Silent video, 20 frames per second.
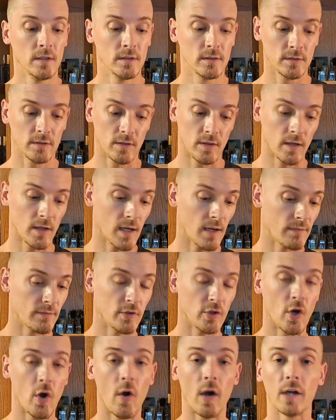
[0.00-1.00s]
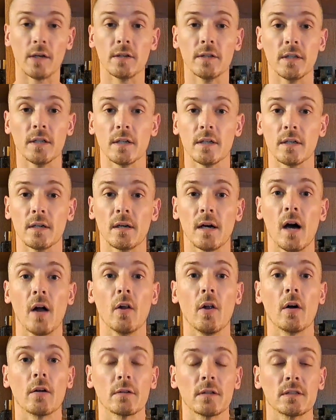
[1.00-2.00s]
So I have no idea how
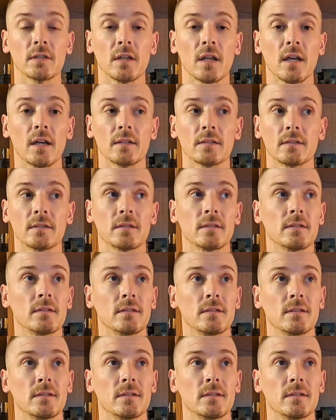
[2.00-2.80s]
long this lasts